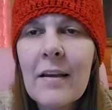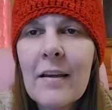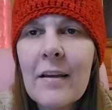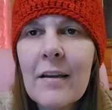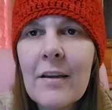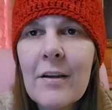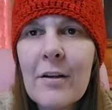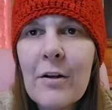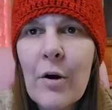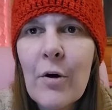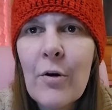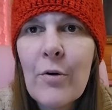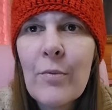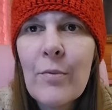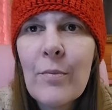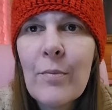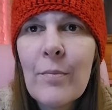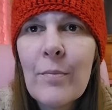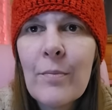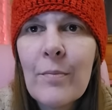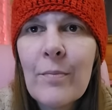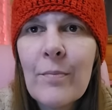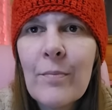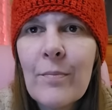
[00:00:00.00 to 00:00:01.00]
You know,
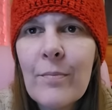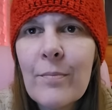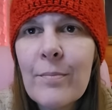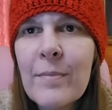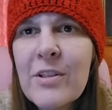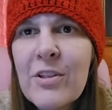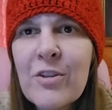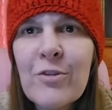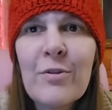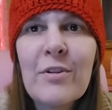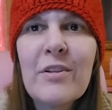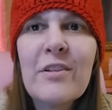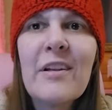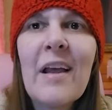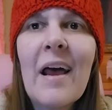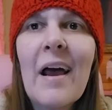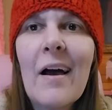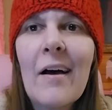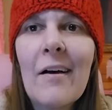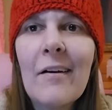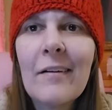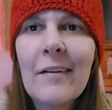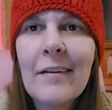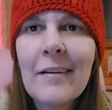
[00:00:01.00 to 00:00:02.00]
mystery
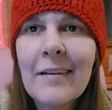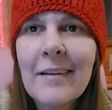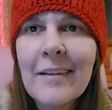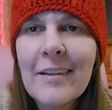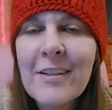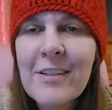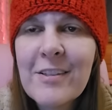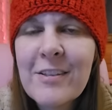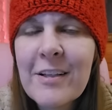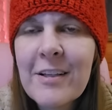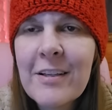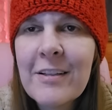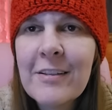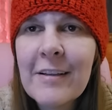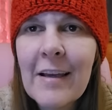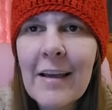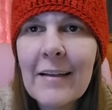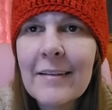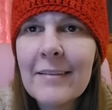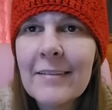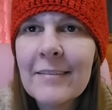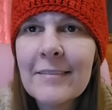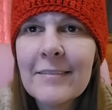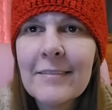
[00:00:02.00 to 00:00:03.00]
style. And she
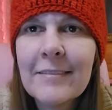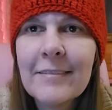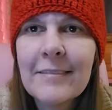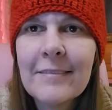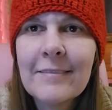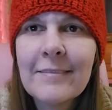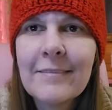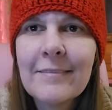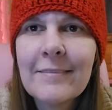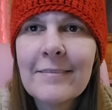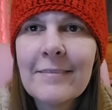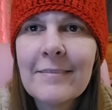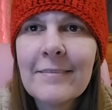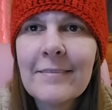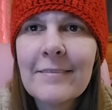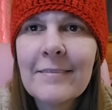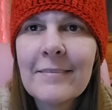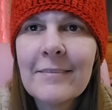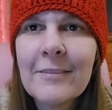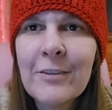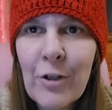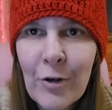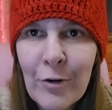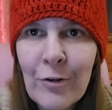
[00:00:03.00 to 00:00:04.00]
said,
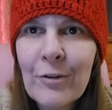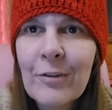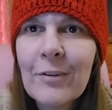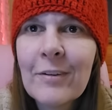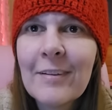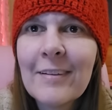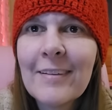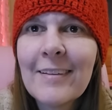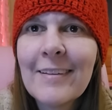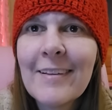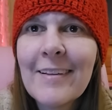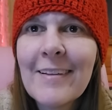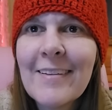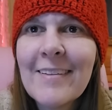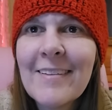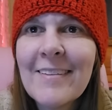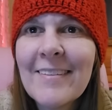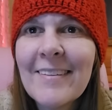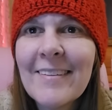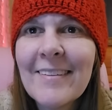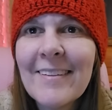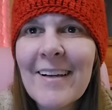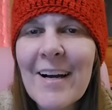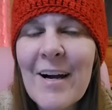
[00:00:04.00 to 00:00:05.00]
sure.
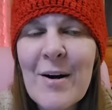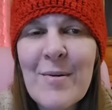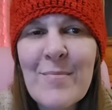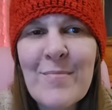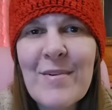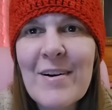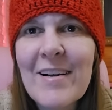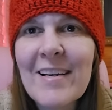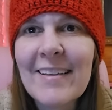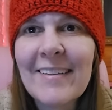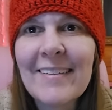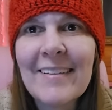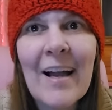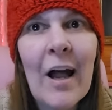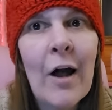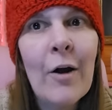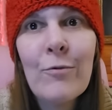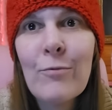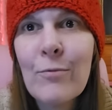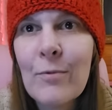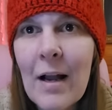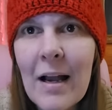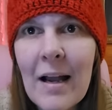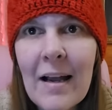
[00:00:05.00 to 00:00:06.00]
I'm like, all
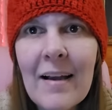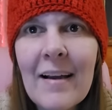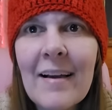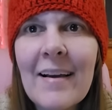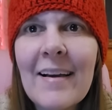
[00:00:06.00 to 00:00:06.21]
right.